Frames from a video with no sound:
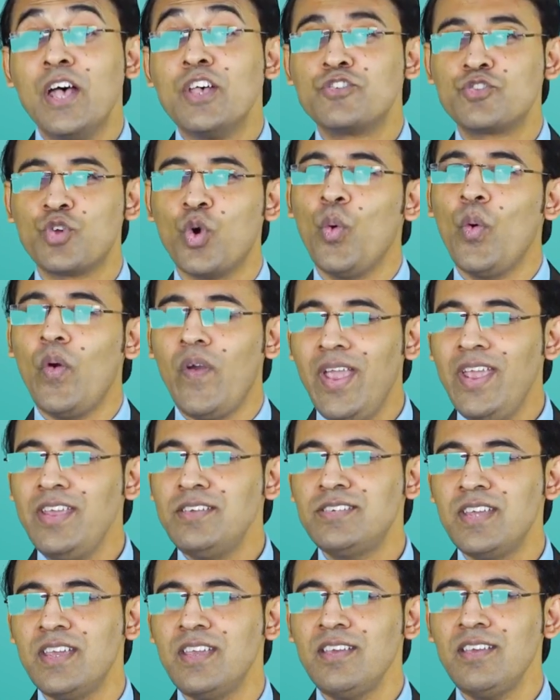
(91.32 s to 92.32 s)
So
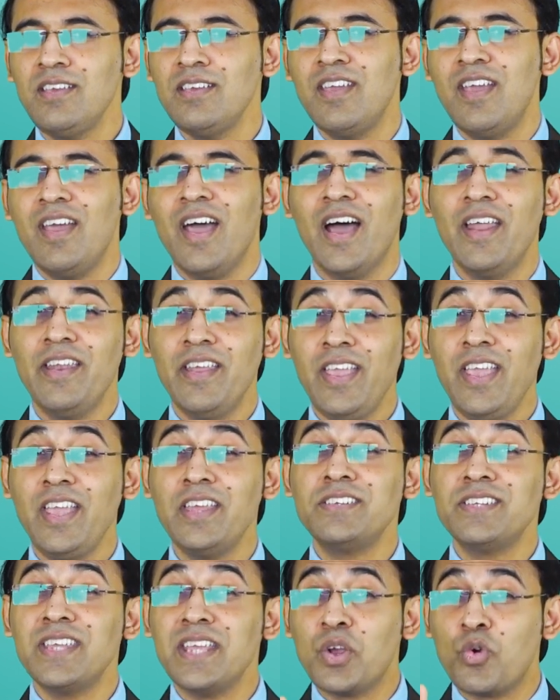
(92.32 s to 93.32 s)
eating
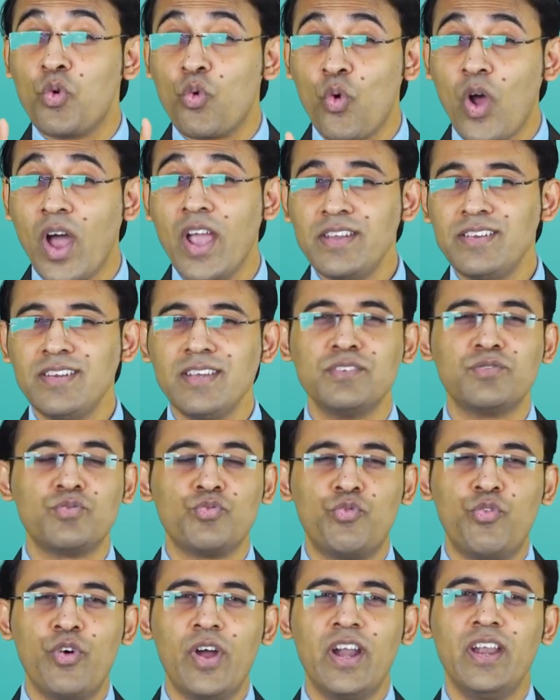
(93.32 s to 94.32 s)
right is
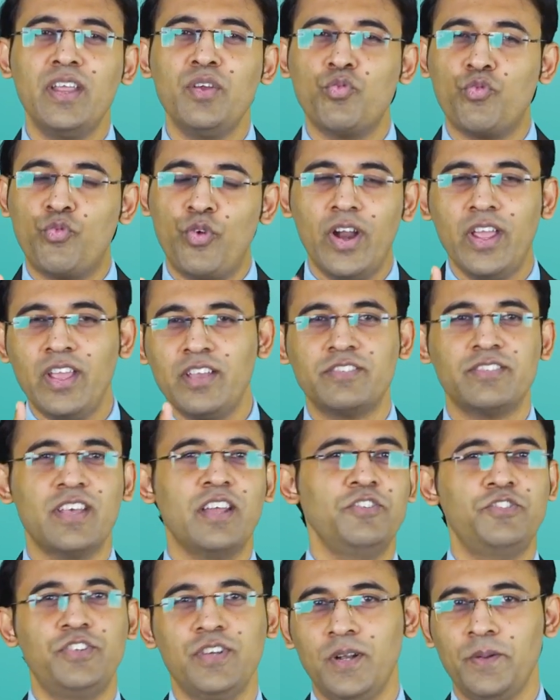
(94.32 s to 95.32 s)
very
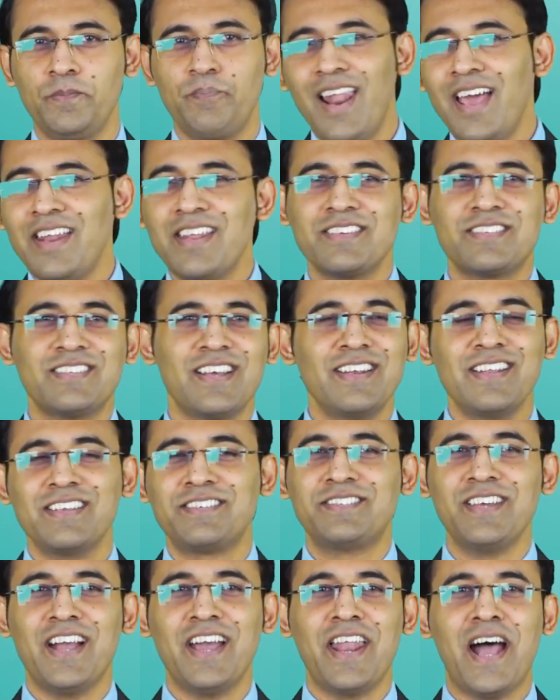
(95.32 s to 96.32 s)
essential. Let us
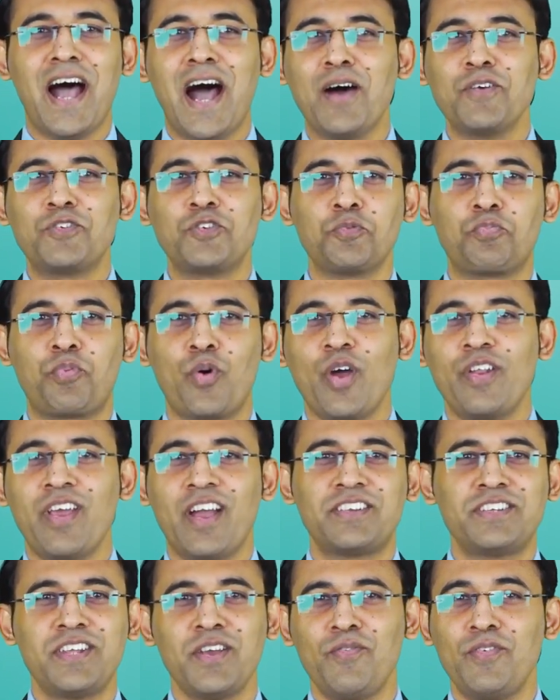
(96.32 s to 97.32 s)
understand how to
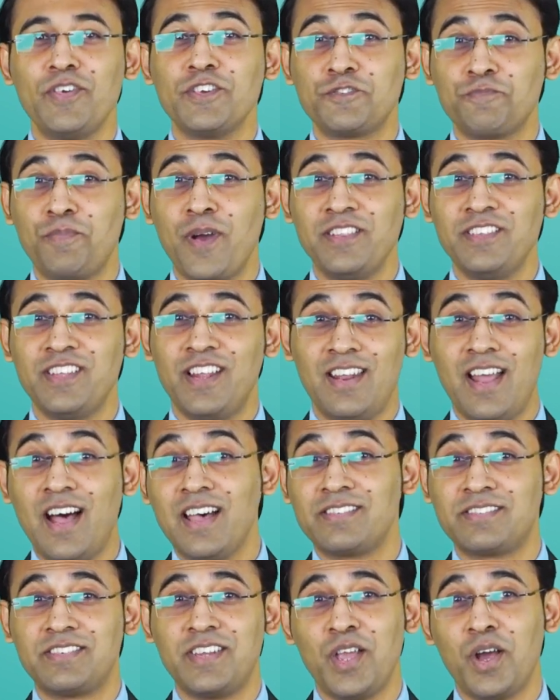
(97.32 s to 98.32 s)
productively spend the
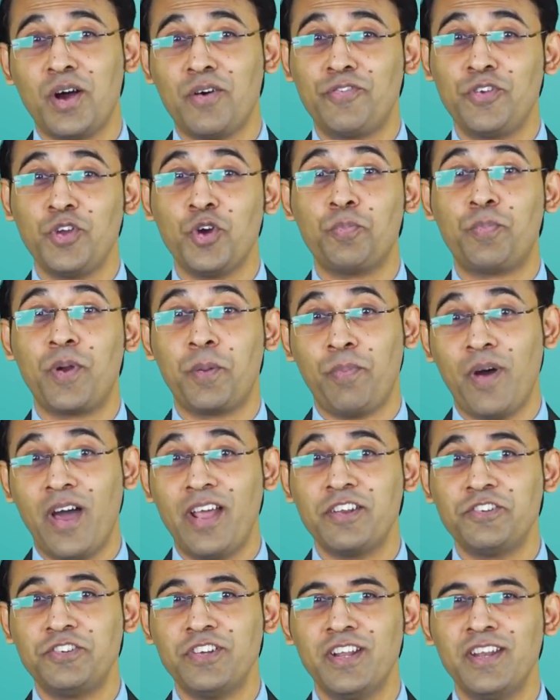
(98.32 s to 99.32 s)
last day of your
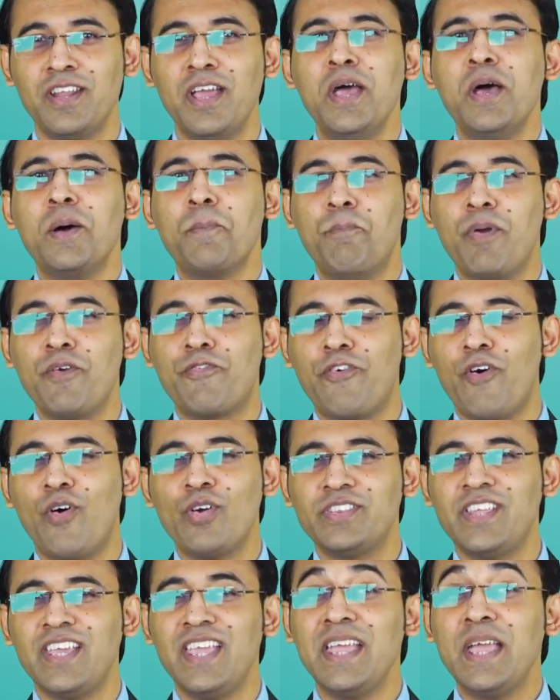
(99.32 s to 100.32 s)
preparation
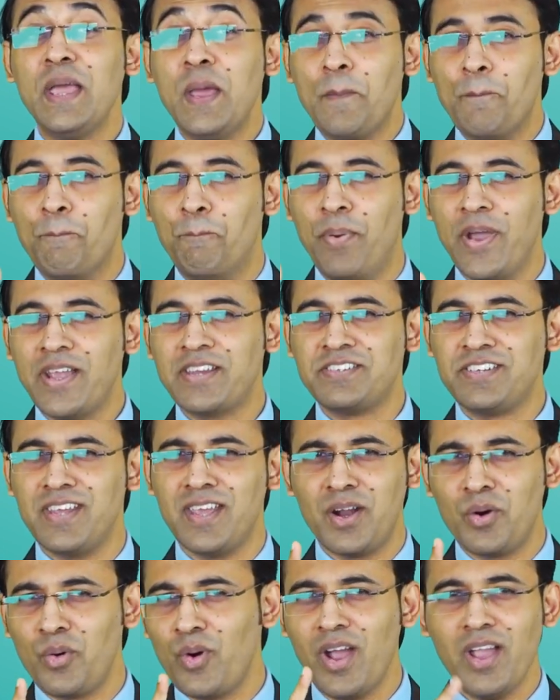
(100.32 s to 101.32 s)
before the big day
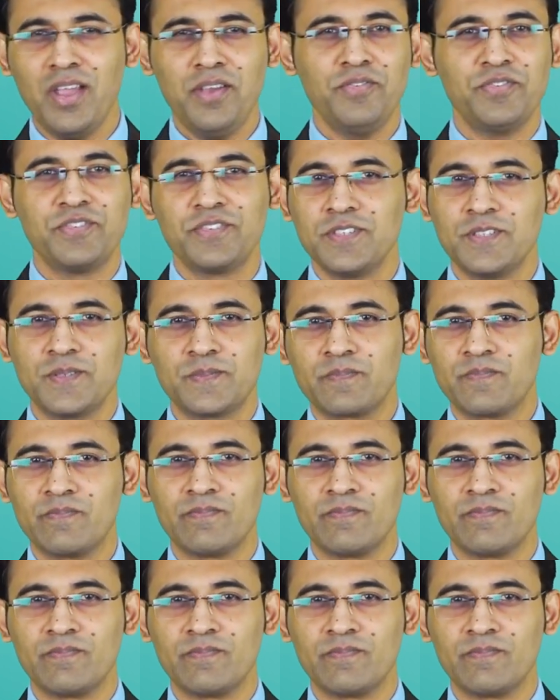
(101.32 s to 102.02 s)
arrives.